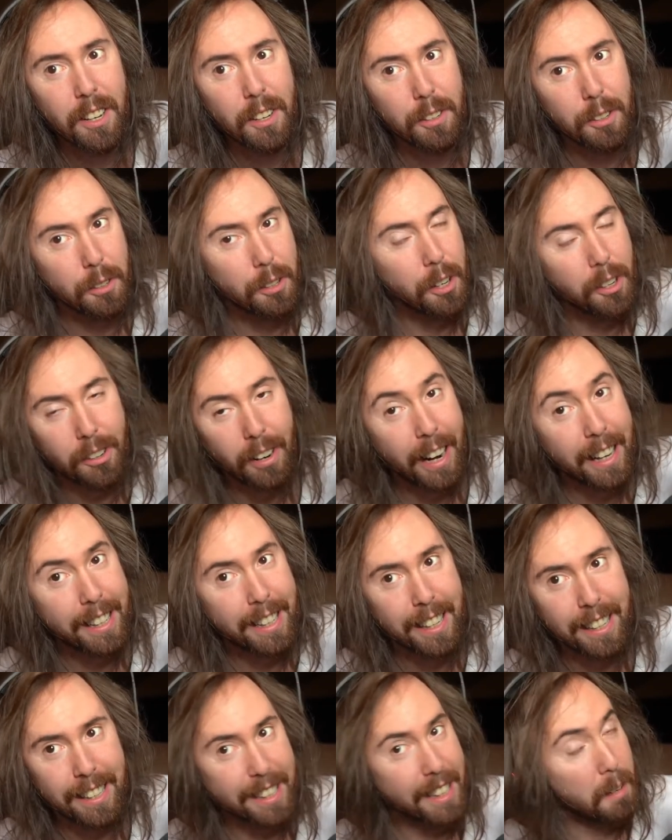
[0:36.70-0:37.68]
You don't
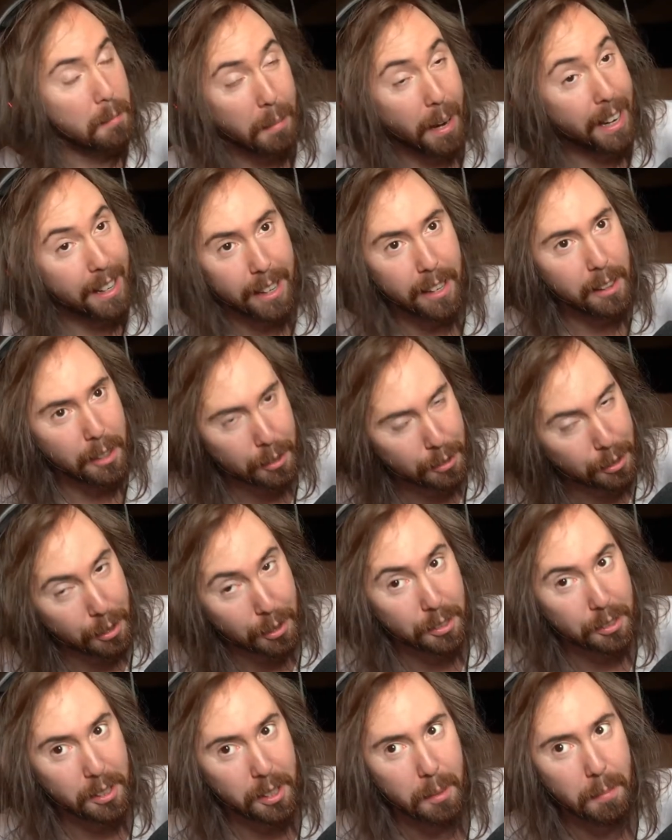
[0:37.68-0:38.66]
like it, get mad at the
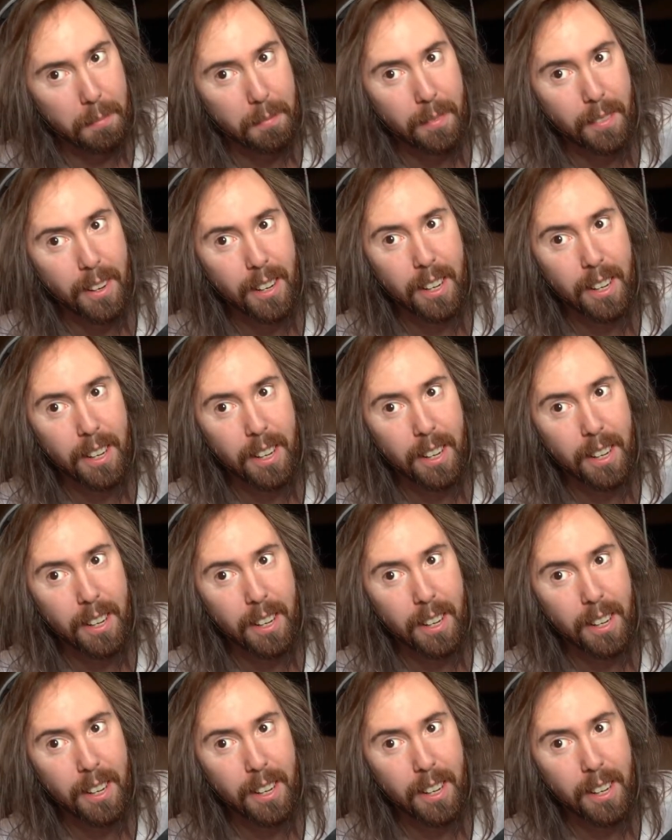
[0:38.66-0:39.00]
system.